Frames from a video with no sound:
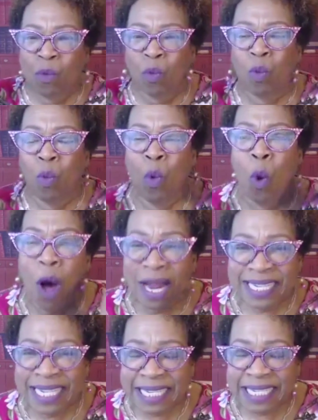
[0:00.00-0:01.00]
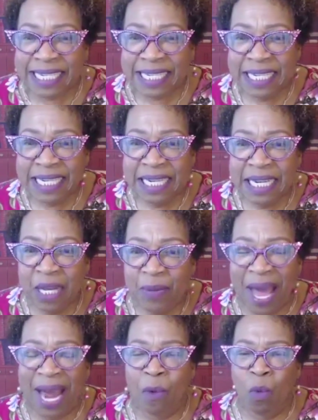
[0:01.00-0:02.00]
wanted.
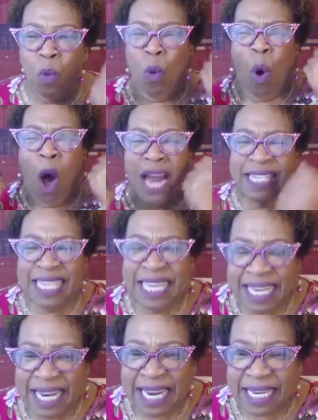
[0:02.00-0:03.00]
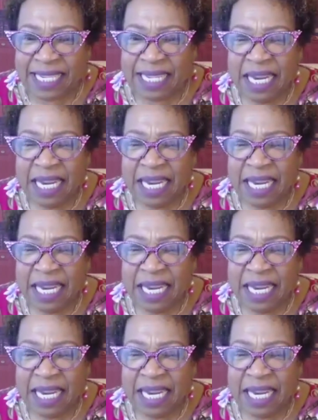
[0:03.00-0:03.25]
They wanted it.